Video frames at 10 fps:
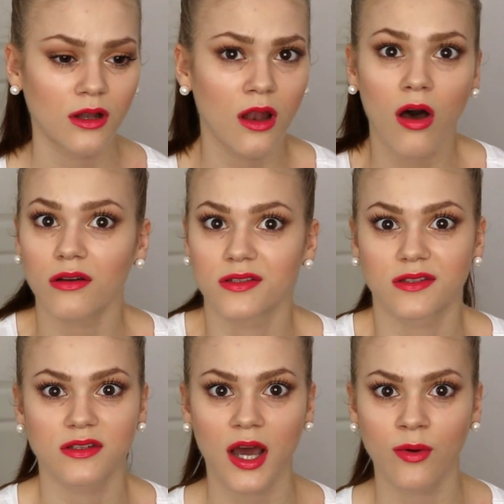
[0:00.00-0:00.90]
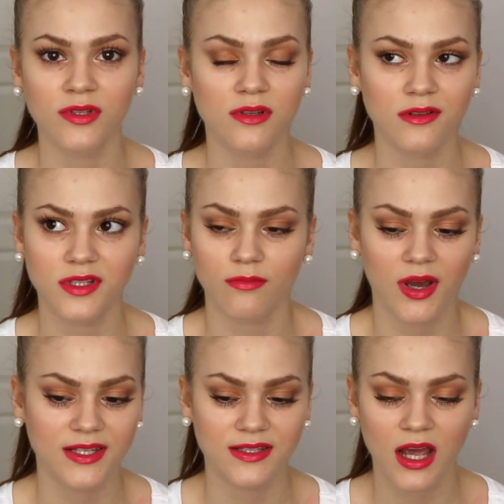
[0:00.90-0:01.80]
lost. I was lost in
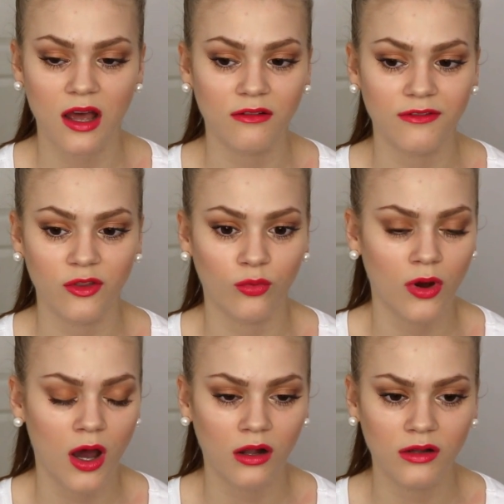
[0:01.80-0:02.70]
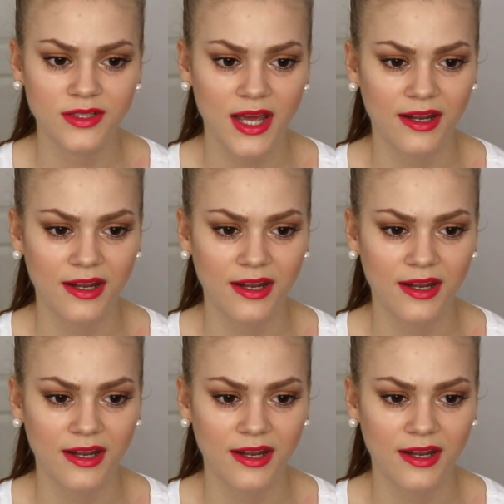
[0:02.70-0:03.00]
myself, in the world,